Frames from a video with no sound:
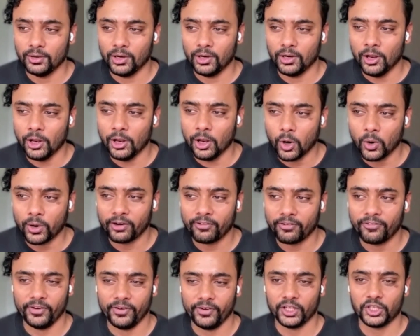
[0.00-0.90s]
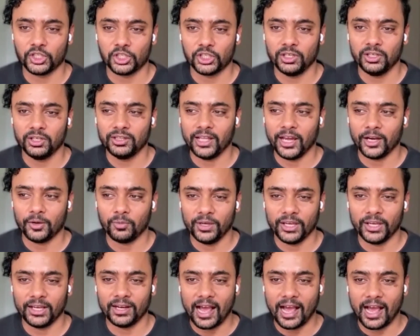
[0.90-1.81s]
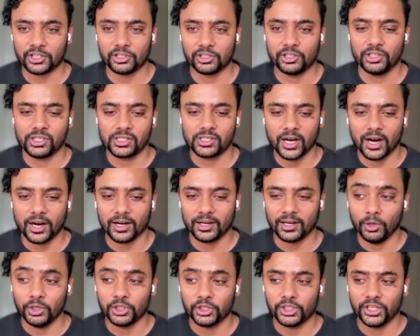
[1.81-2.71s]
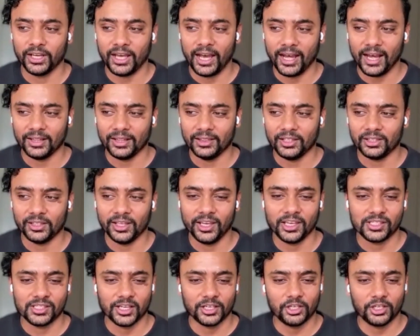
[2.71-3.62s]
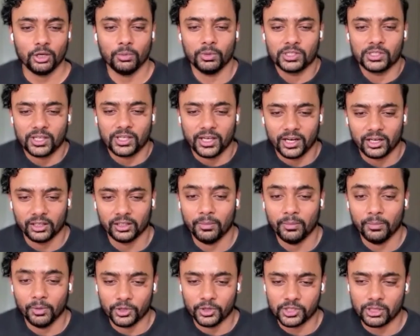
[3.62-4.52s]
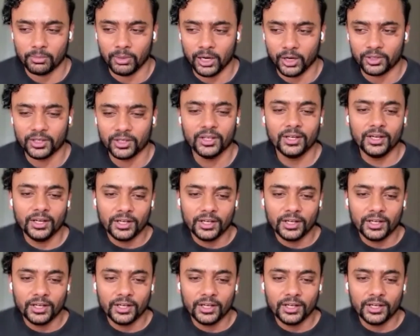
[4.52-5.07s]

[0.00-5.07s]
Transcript: lower friction that we can actually start pushing at the things that humans care the most about.